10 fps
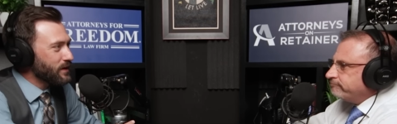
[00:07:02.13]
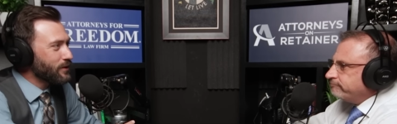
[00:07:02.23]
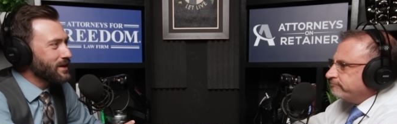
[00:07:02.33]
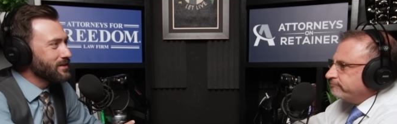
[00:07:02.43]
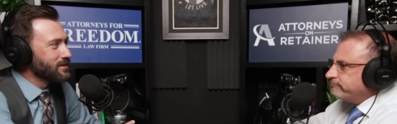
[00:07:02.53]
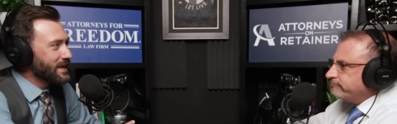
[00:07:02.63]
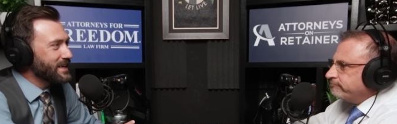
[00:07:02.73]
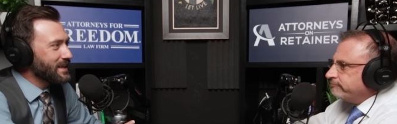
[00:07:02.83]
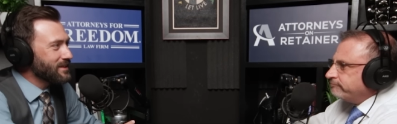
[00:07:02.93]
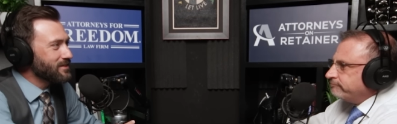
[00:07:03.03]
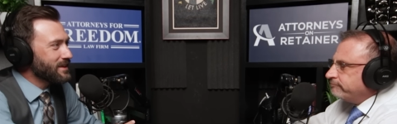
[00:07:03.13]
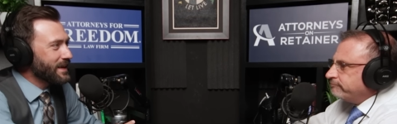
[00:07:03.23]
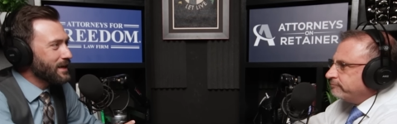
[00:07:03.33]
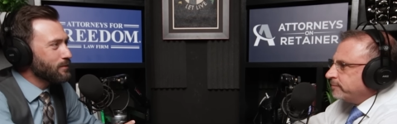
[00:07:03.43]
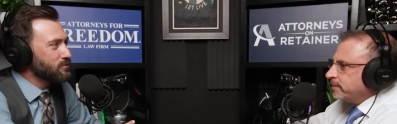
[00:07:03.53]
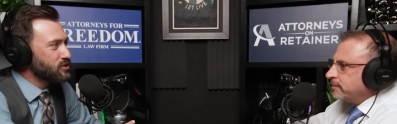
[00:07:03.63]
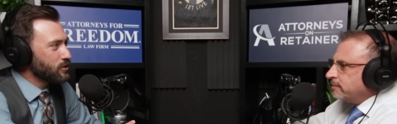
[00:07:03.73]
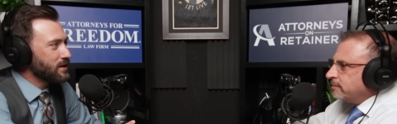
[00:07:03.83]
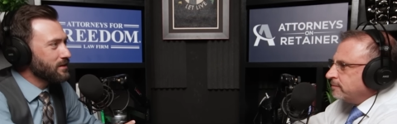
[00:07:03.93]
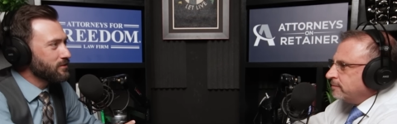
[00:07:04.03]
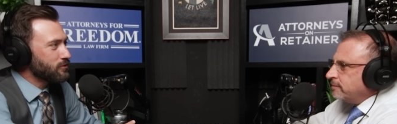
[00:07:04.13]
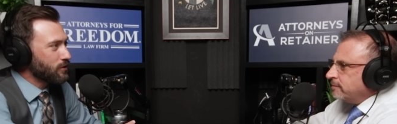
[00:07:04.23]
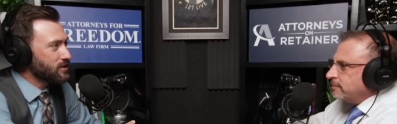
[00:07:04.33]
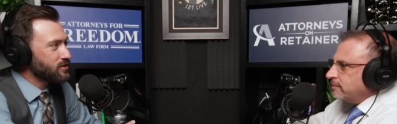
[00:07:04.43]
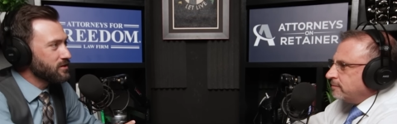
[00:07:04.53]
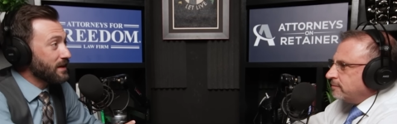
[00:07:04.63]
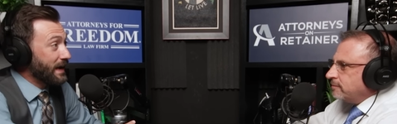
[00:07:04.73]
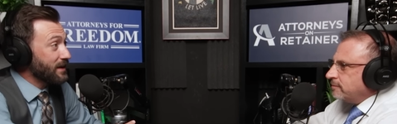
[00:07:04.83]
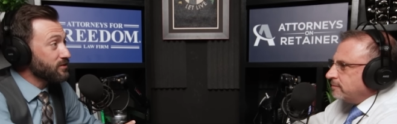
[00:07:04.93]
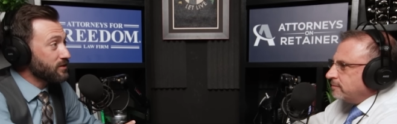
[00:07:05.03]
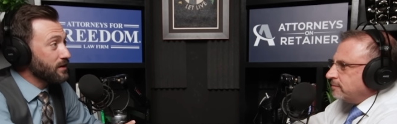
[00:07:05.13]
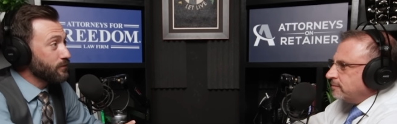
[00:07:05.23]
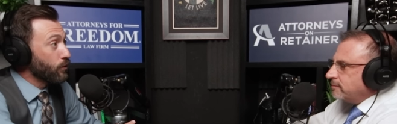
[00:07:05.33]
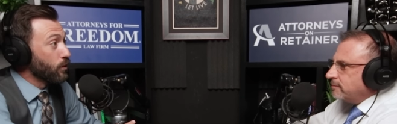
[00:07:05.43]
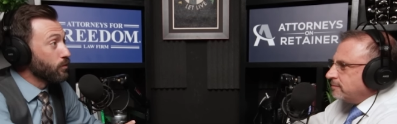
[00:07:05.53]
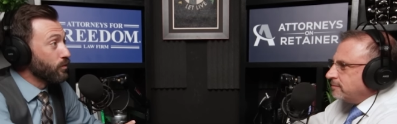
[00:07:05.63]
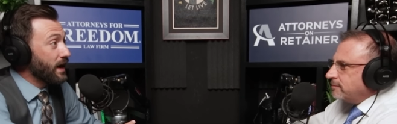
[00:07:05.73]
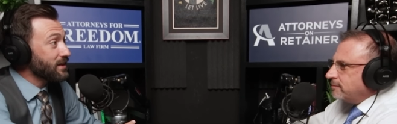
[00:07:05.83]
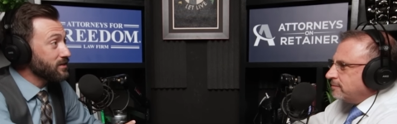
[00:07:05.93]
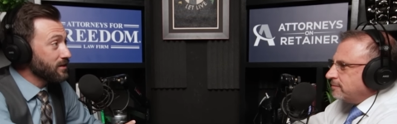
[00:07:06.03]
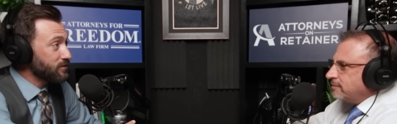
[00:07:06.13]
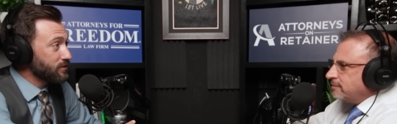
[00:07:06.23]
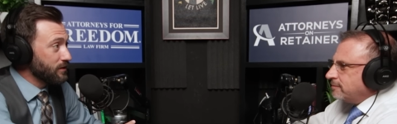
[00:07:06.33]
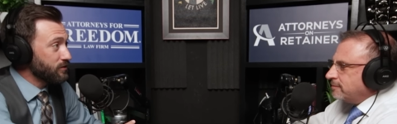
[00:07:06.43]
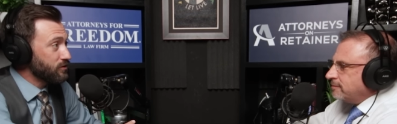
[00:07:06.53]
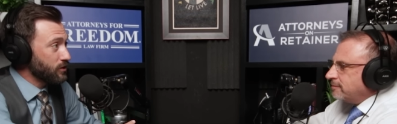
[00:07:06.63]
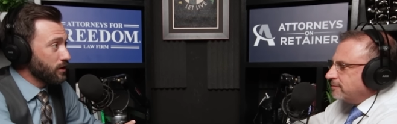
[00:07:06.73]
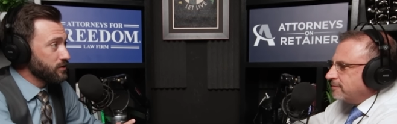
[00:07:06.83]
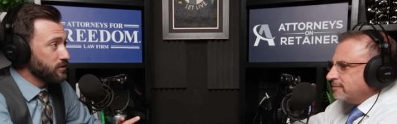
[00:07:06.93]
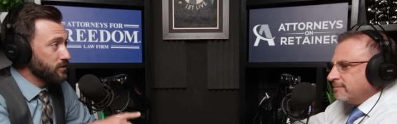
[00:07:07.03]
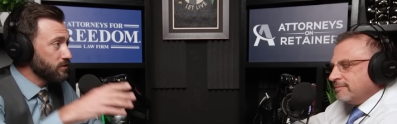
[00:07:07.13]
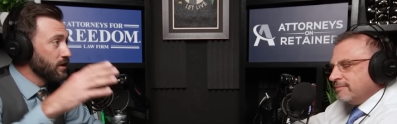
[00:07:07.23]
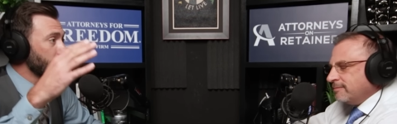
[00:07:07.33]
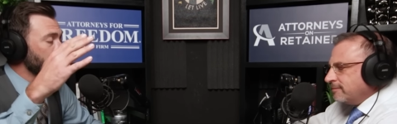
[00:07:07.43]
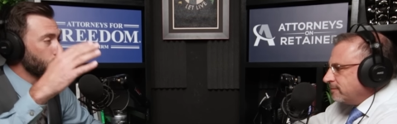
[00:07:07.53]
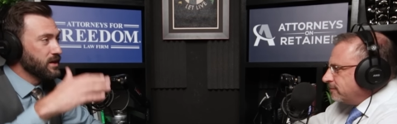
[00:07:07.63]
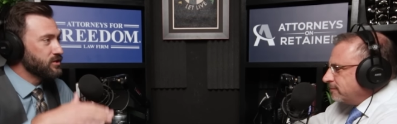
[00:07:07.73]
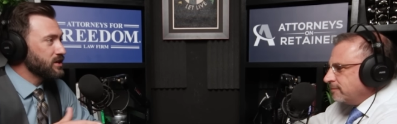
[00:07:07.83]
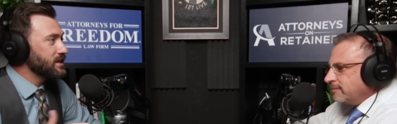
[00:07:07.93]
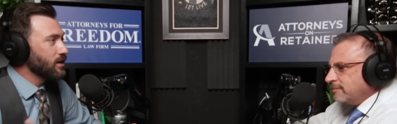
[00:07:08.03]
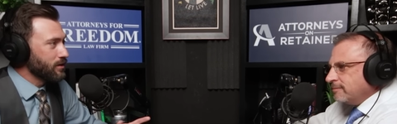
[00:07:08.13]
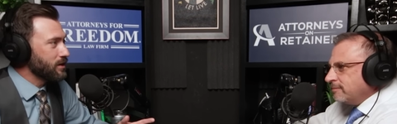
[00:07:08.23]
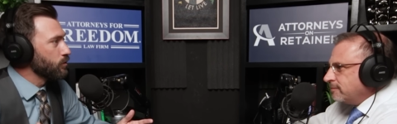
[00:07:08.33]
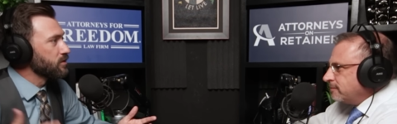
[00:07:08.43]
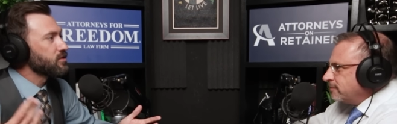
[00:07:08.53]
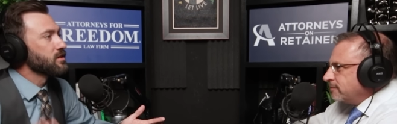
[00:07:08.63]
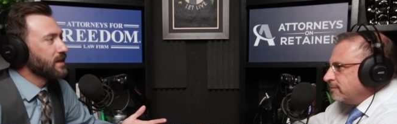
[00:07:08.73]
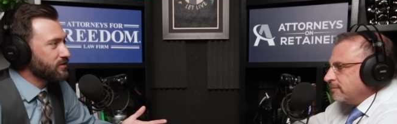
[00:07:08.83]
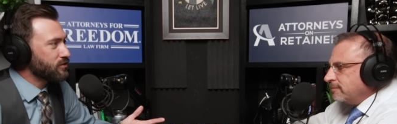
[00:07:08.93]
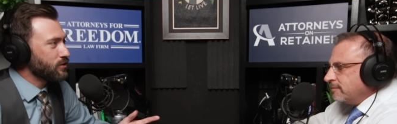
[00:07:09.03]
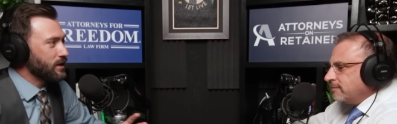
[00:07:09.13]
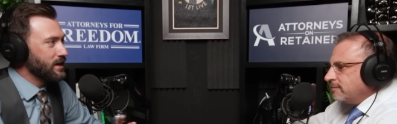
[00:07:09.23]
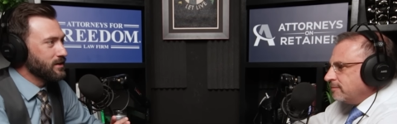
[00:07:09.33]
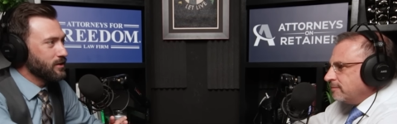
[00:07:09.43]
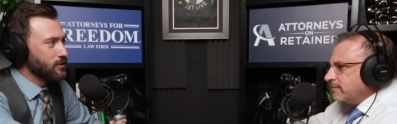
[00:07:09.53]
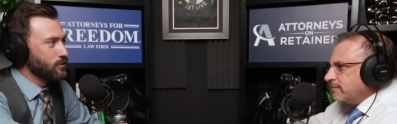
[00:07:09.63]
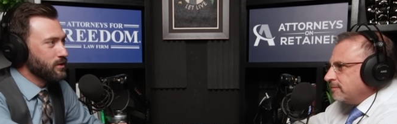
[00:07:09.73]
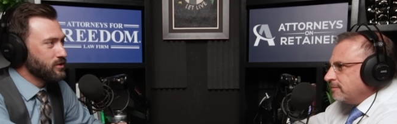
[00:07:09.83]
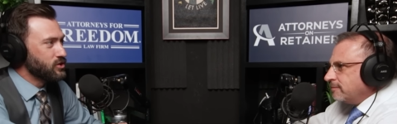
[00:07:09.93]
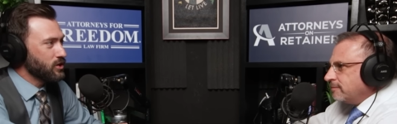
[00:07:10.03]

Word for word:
Speaker 1: very late in the game jury instructions asking for recklessness charges, which he argued was a lesser included